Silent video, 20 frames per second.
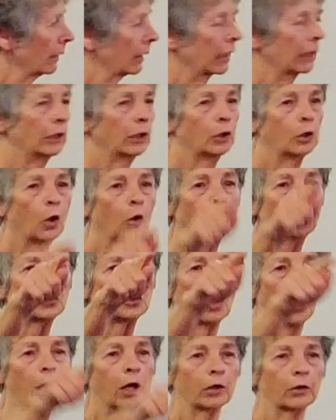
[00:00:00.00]
can no
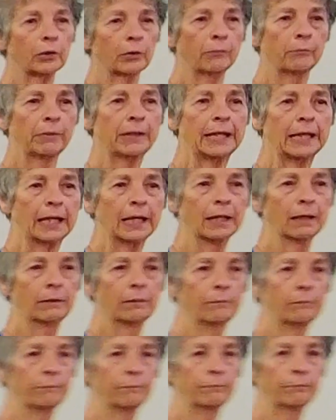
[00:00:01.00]
longer be
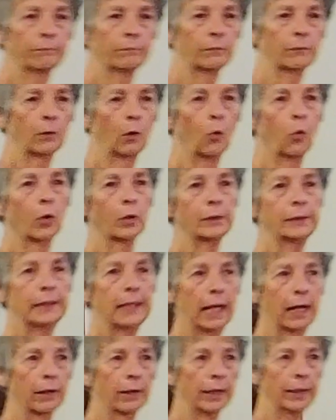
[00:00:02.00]

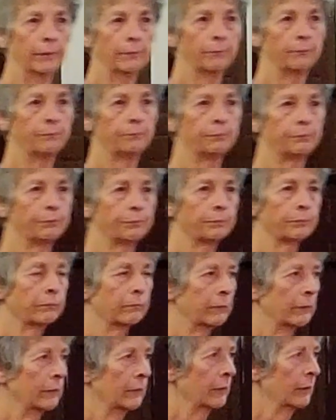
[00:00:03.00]
ordinary.
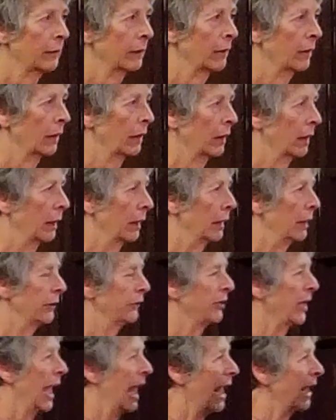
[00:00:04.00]
He
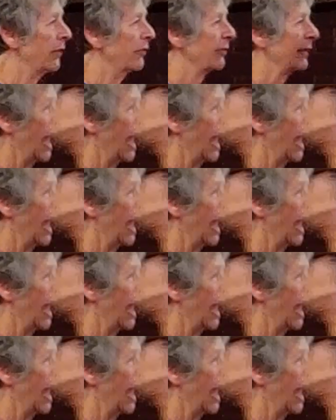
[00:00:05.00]
takes